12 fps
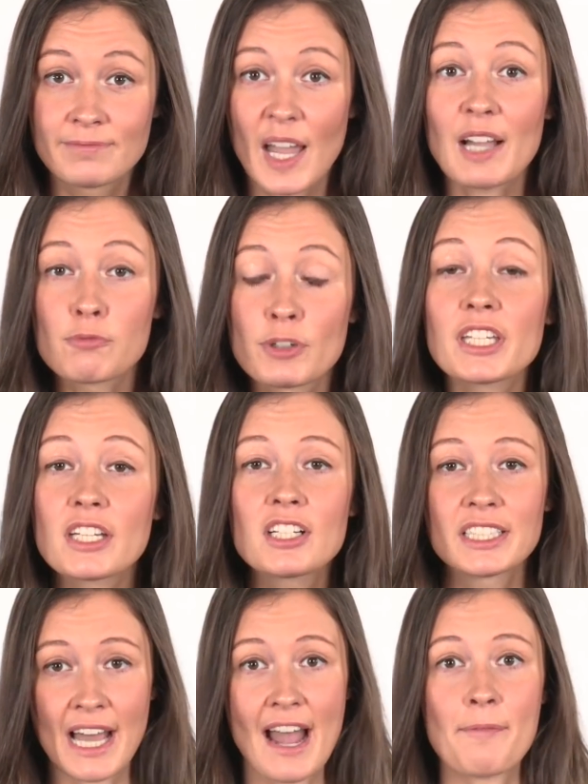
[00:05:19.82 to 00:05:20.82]
That really
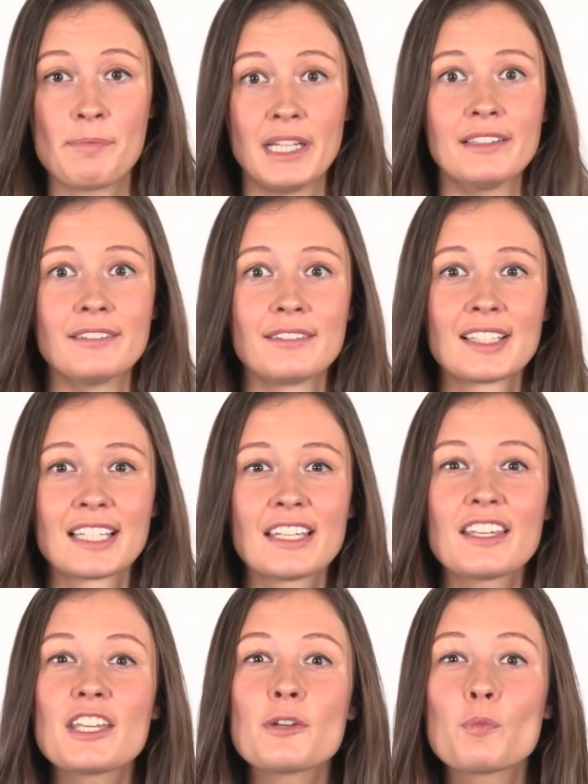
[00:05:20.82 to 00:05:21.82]
could happen.
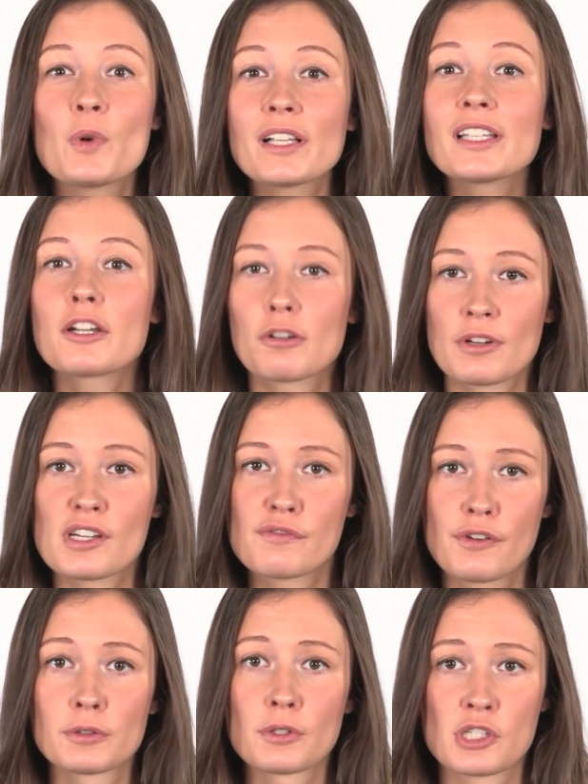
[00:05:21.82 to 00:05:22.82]
He will increase
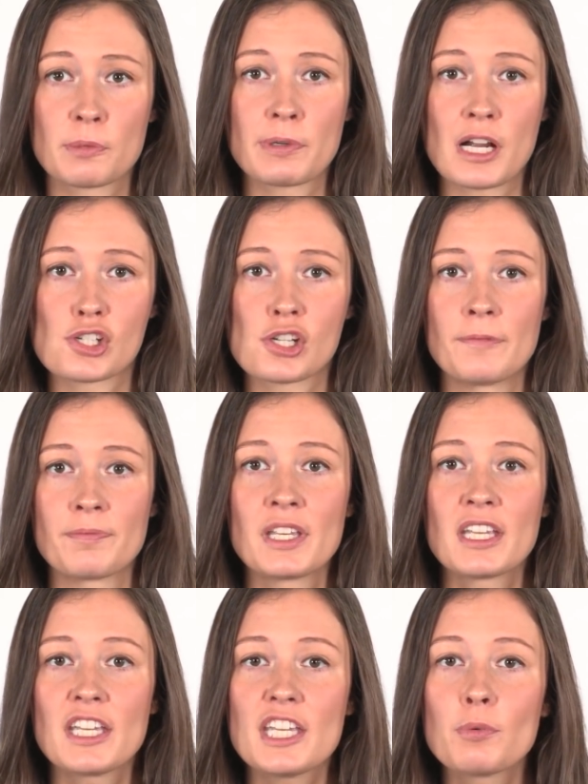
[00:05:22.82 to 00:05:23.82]
voter suppression.
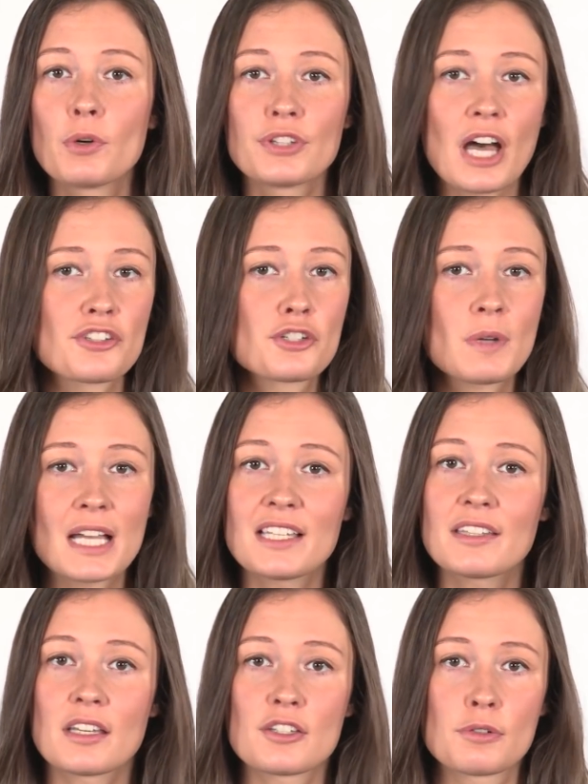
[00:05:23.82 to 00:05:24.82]
He will not do
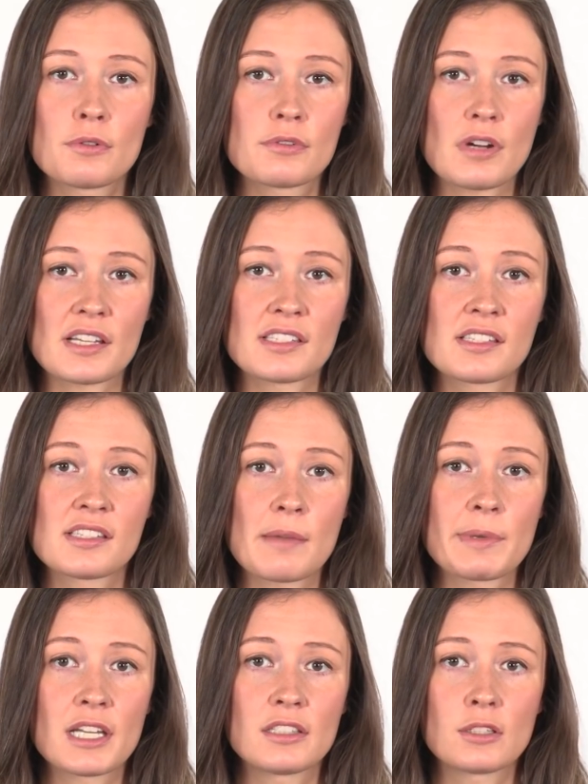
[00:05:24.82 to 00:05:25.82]
anything to address
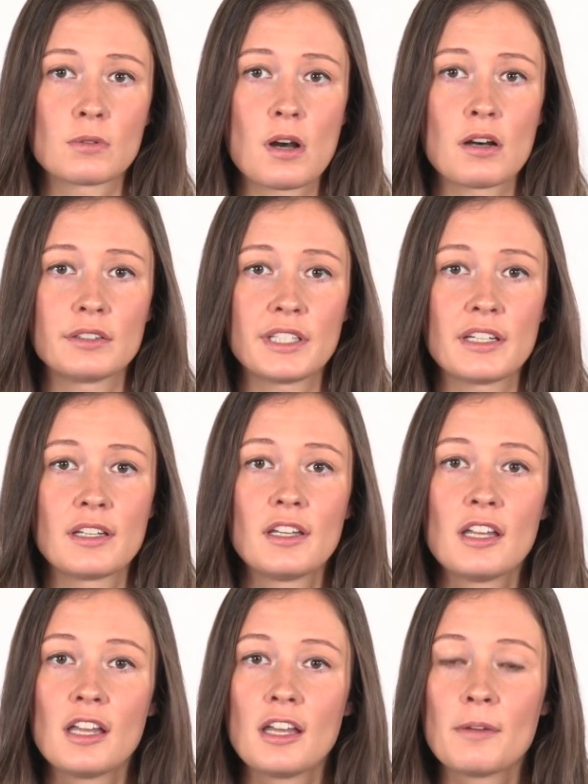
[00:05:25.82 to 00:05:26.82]
systemic inequality.
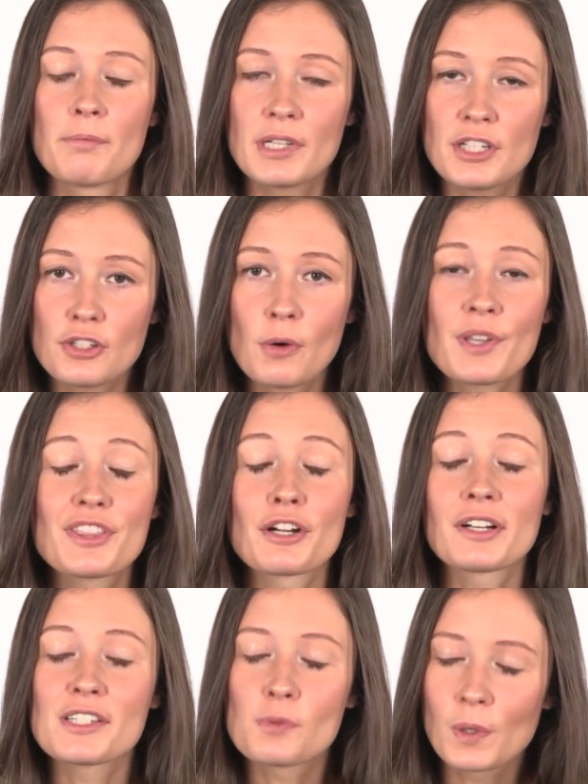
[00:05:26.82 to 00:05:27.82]
But you know what?
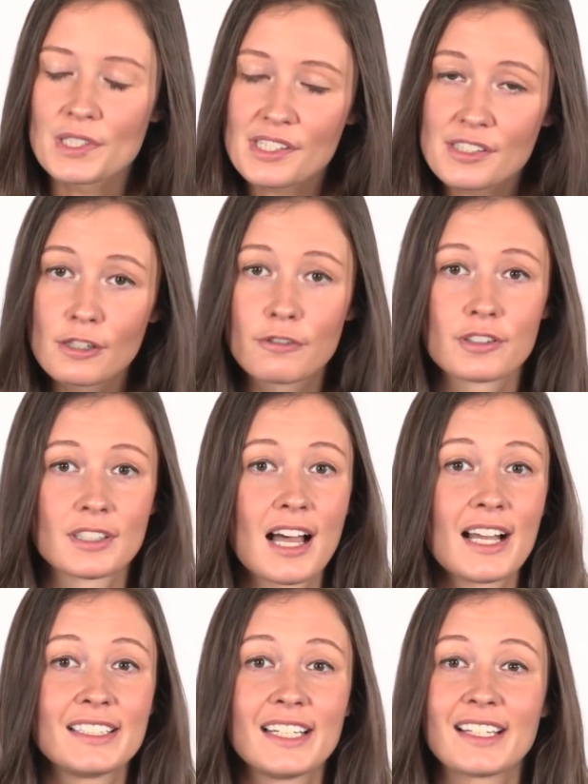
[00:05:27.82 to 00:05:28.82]
There is one silver
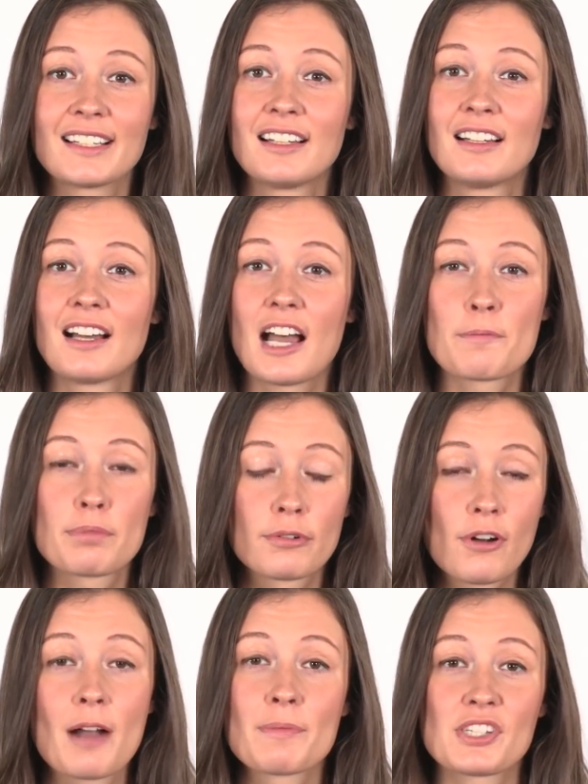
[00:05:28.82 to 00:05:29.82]
lining. I
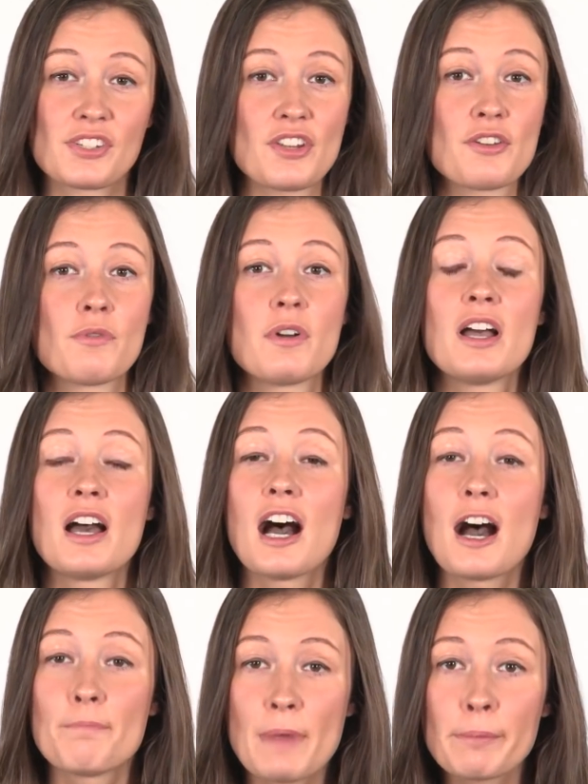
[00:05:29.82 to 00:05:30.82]
promise you.
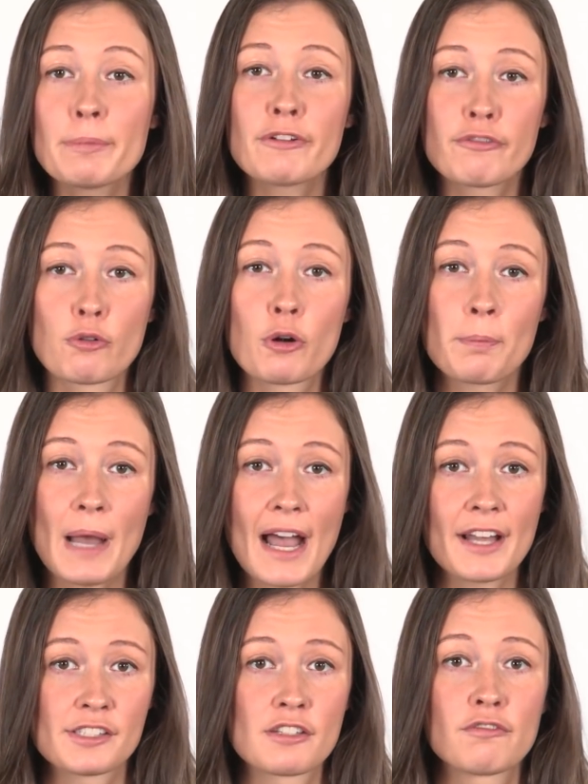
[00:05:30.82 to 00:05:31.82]
Amendment 4
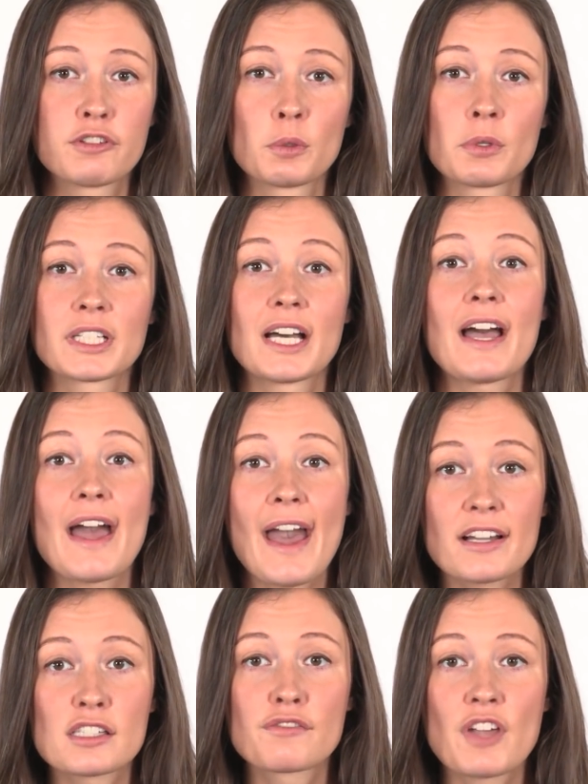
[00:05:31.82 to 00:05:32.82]
passed in Florida.
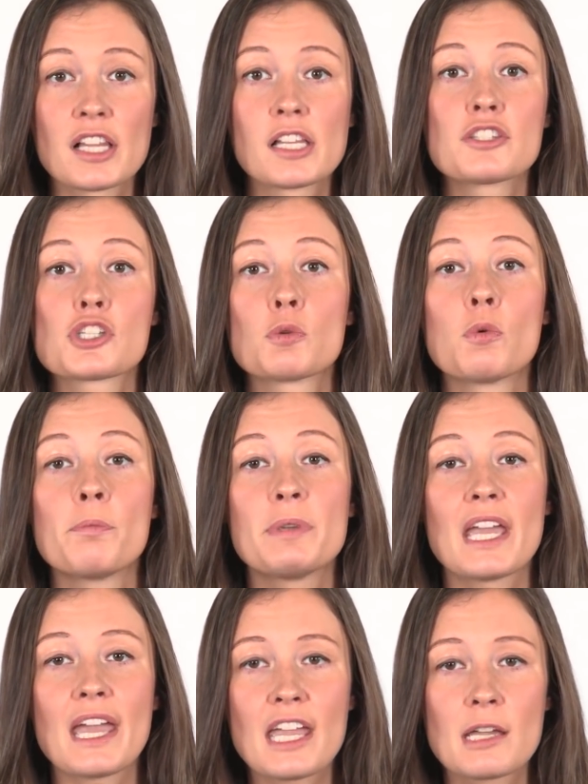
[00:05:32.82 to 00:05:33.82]
Ex felons who will
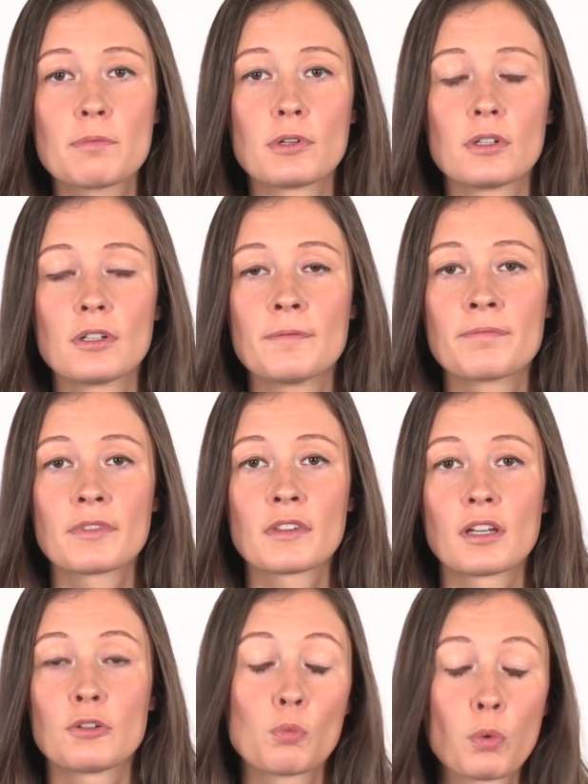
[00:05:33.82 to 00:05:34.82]
be able
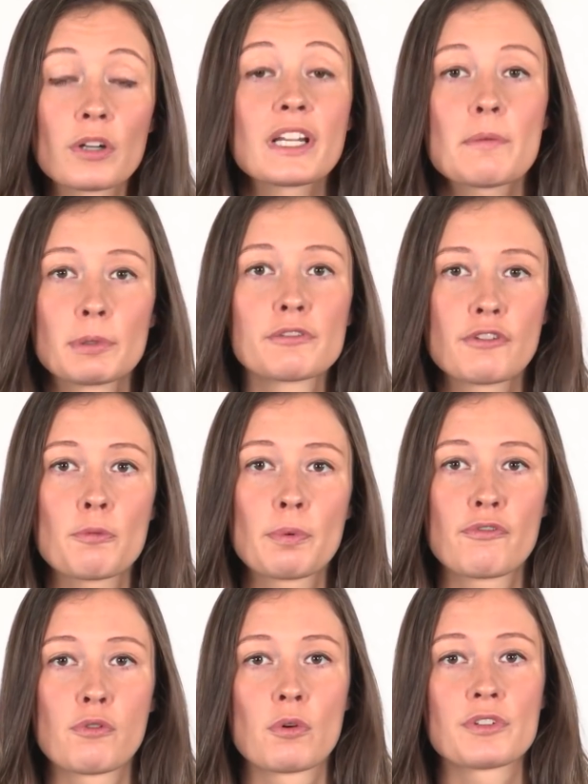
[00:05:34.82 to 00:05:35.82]
weren't able to vote
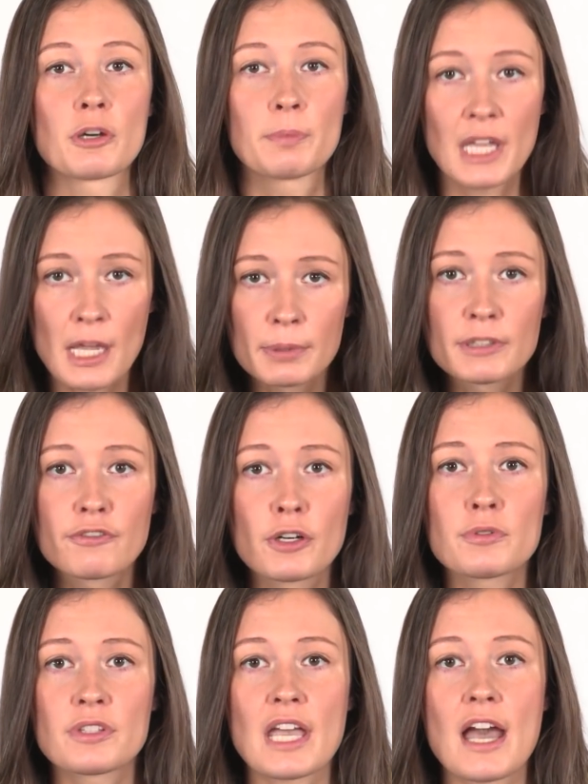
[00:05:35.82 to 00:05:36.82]
before, they'll be able to
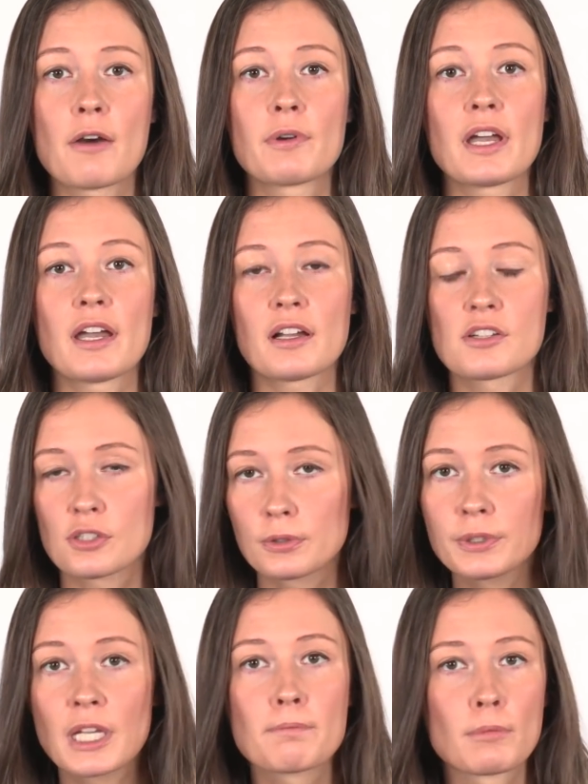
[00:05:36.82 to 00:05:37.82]
vote now,
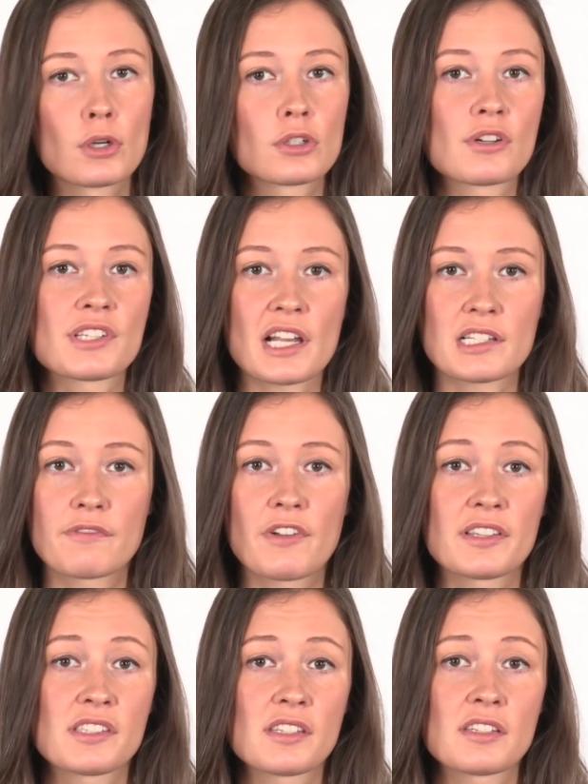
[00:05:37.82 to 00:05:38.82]
excluding murder, sex
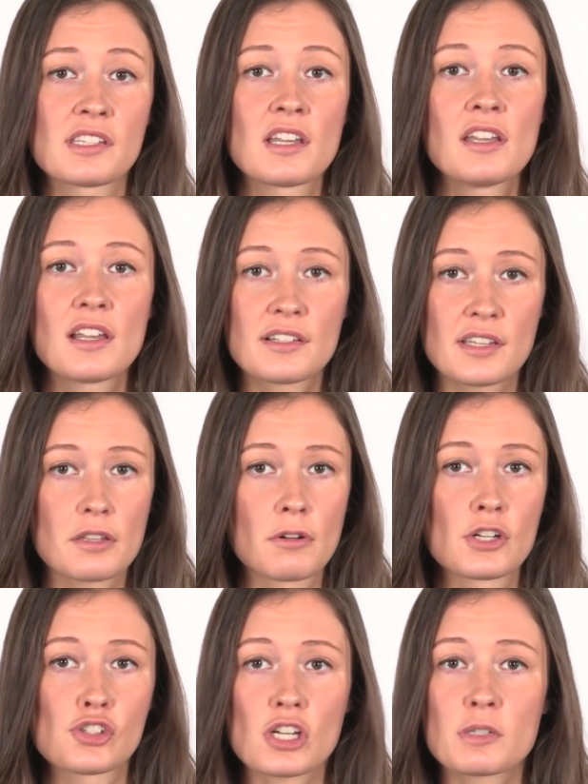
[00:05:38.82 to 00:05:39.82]
offenses,
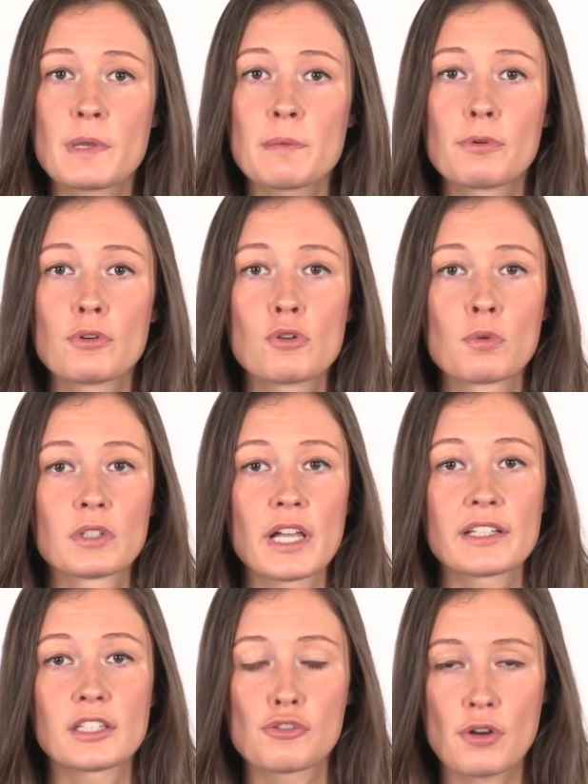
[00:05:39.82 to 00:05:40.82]
etc. Just people who were
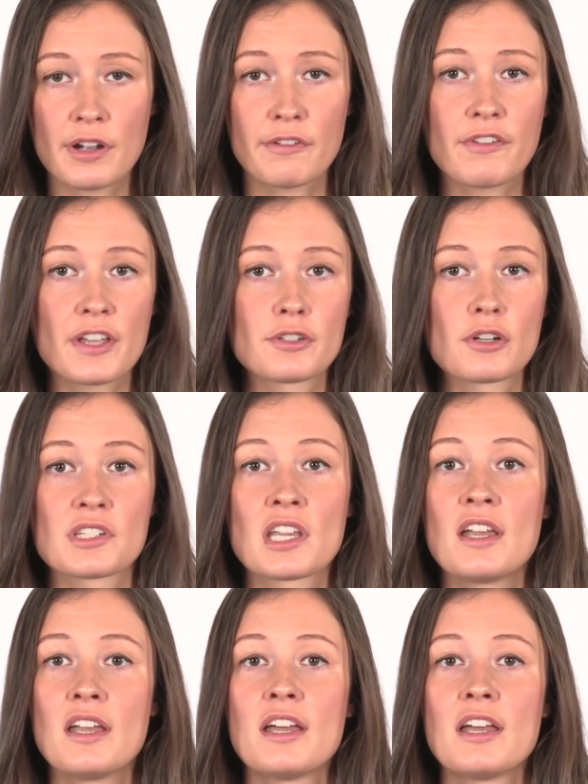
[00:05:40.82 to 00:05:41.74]
likely drug offenders.